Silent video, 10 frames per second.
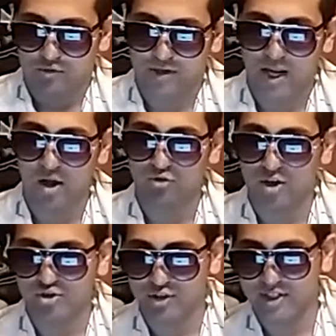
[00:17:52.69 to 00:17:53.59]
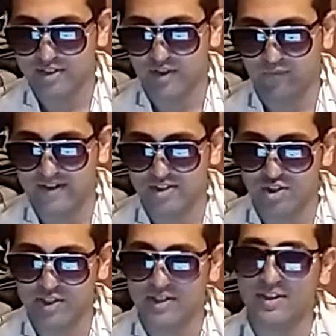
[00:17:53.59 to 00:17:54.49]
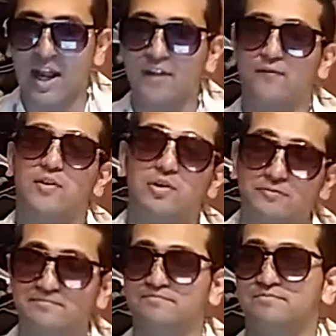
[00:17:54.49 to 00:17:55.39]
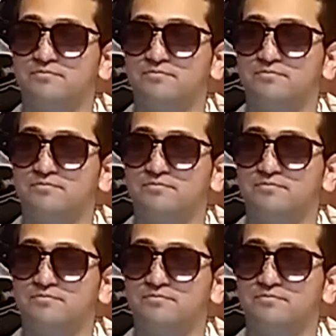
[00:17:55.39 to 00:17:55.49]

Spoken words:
Raquel Rodriguez defeats Sonya Dykeville.